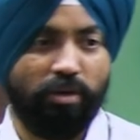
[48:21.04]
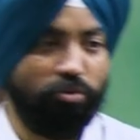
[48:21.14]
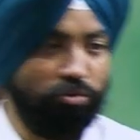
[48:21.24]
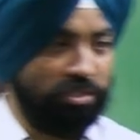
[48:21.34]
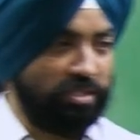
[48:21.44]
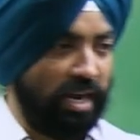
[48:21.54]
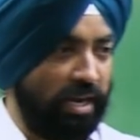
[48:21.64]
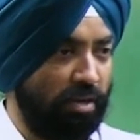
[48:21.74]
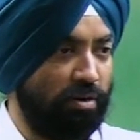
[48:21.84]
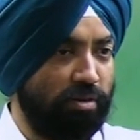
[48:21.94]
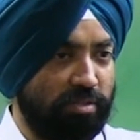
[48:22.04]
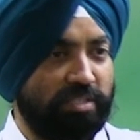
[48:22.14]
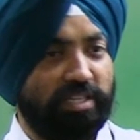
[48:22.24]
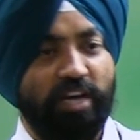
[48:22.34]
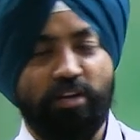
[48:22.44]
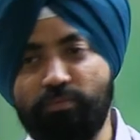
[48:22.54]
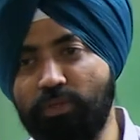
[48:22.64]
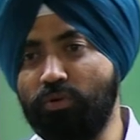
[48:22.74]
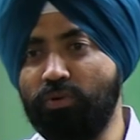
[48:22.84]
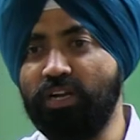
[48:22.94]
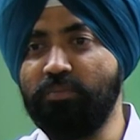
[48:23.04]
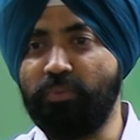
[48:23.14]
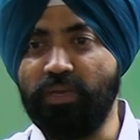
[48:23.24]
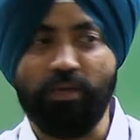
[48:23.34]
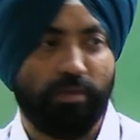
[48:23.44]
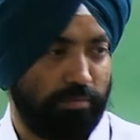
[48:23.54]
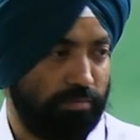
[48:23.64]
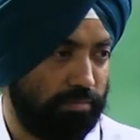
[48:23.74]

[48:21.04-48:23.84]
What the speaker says: you standing onto the side of the road and peeing